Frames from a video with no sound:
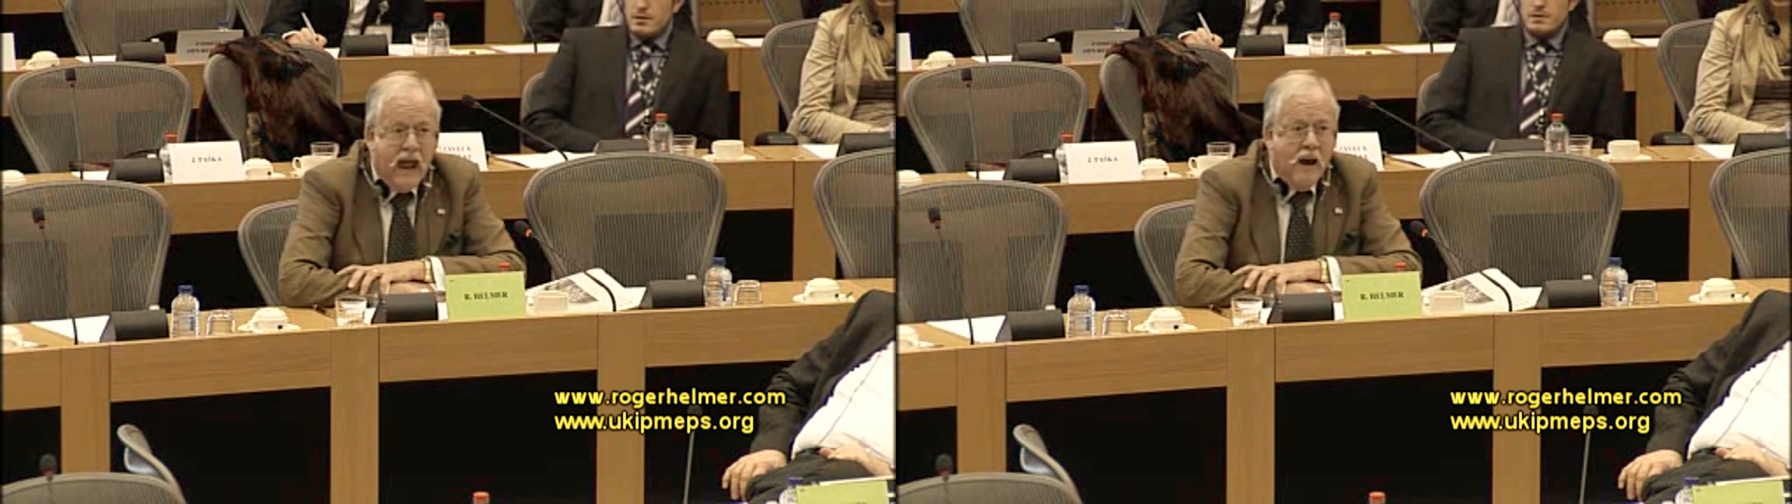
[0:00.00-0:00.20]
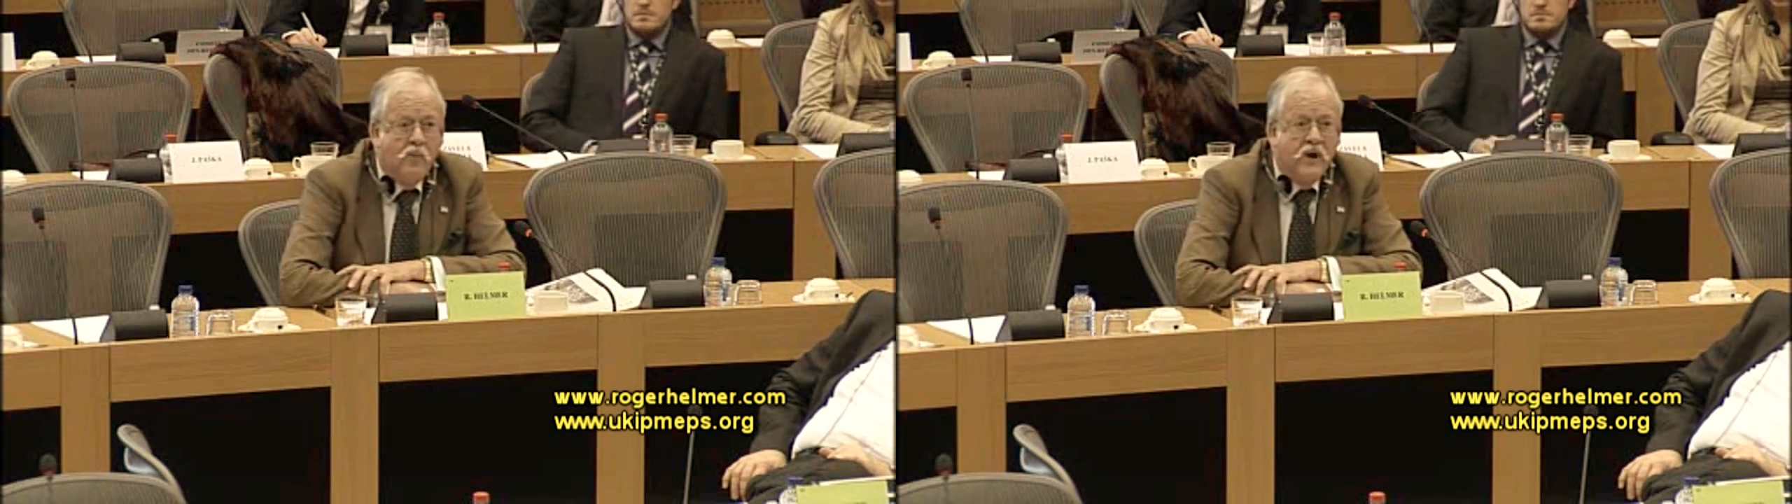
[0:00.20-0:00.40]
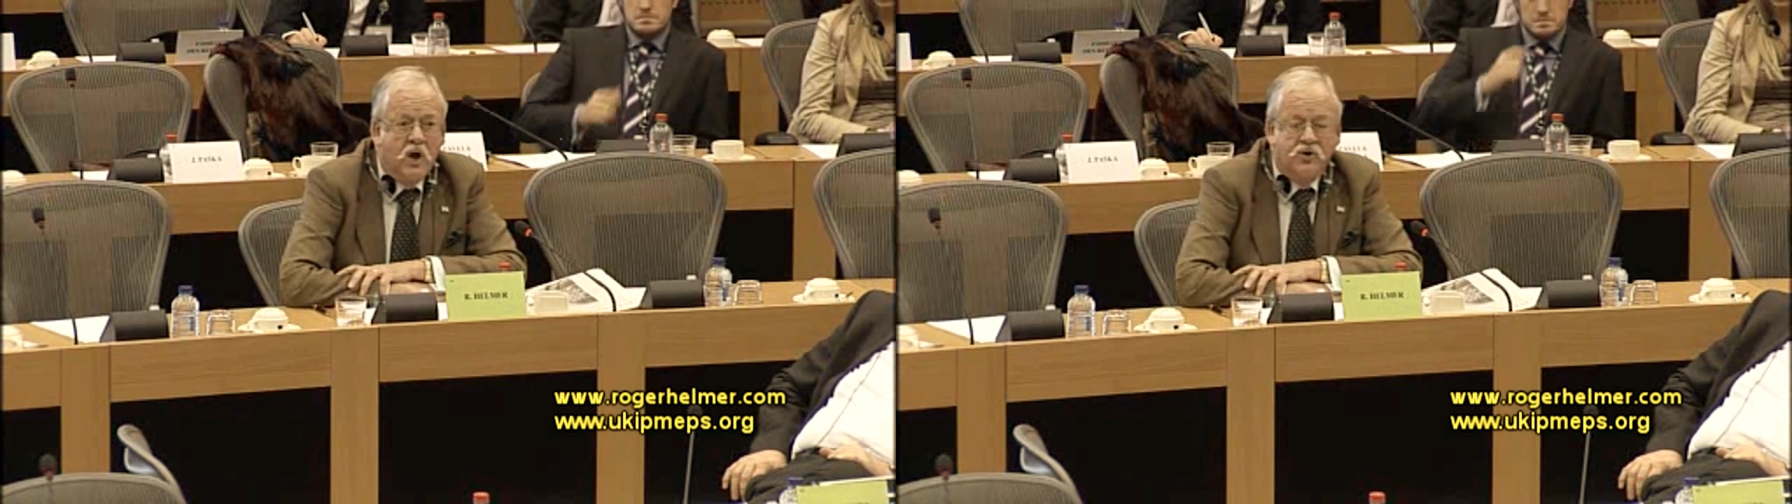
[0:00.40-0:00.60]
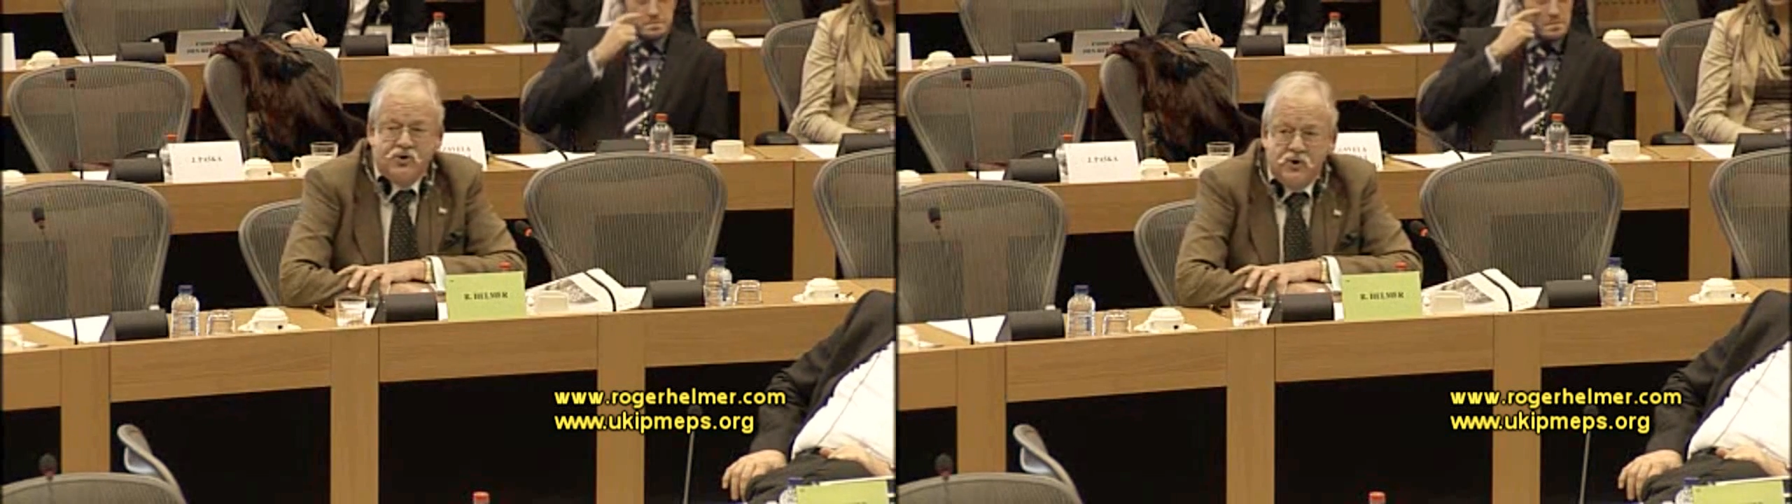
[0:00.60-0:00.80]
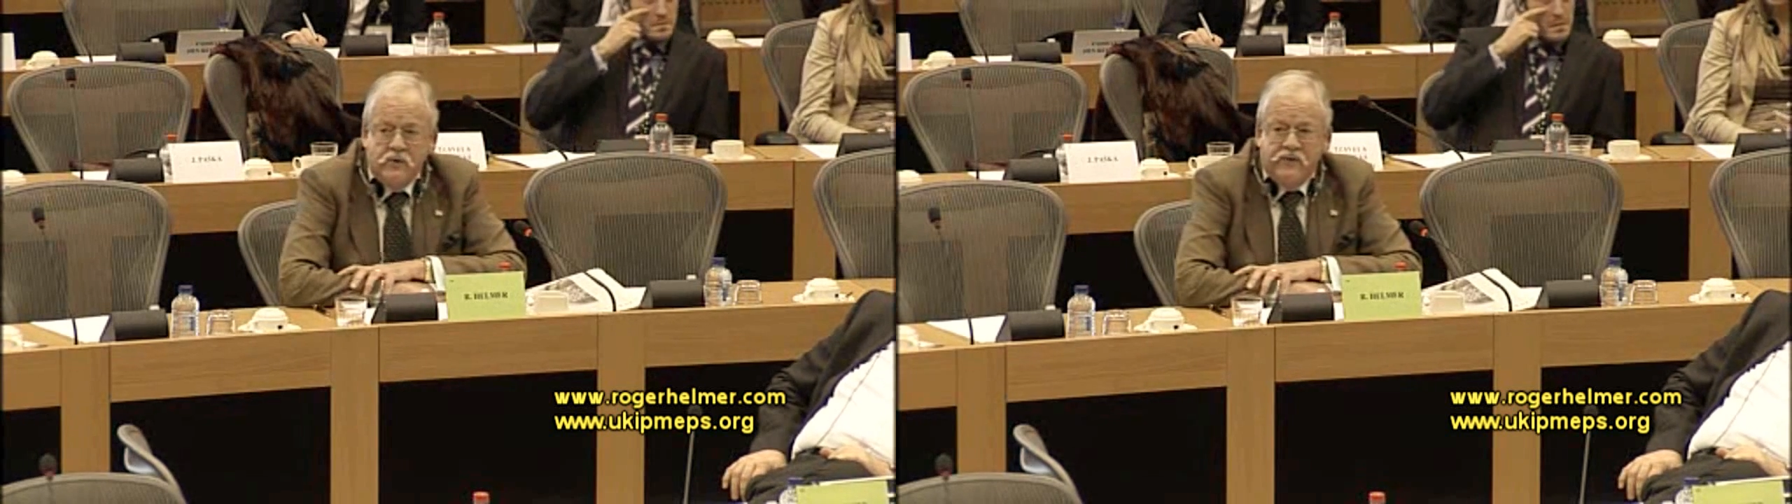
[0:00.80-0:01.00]
and we are
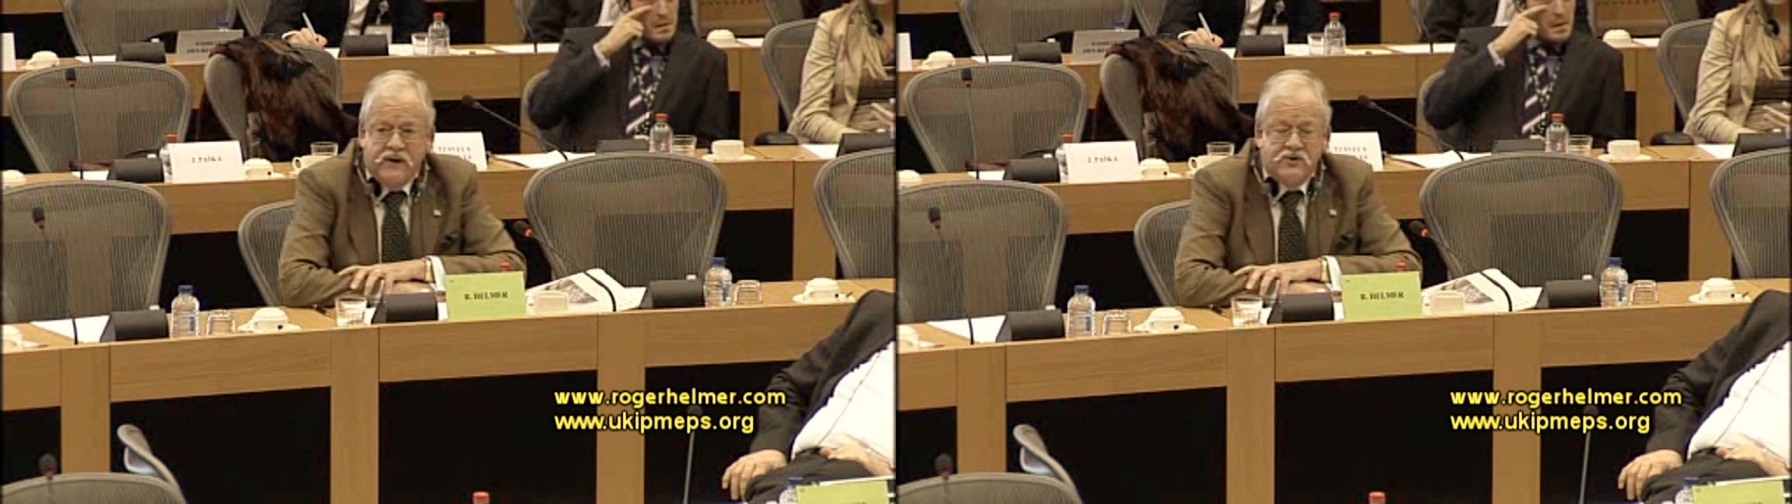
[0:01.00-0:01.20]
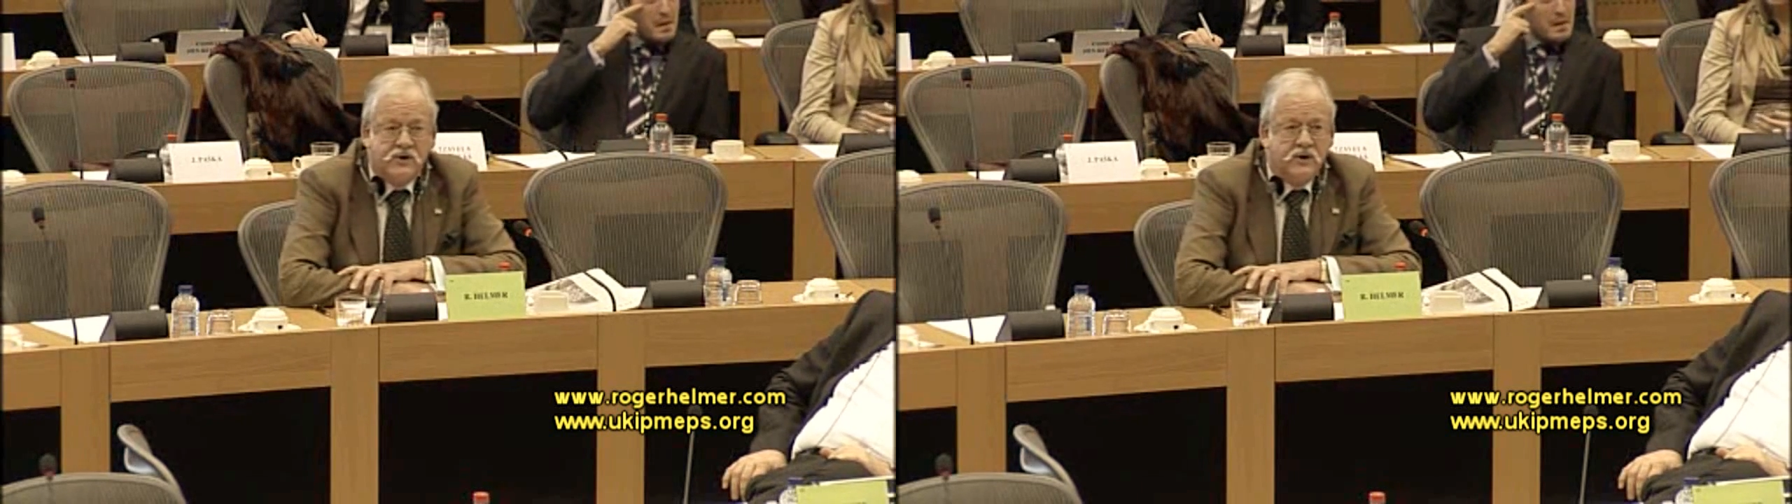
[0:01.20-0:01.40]
choosing to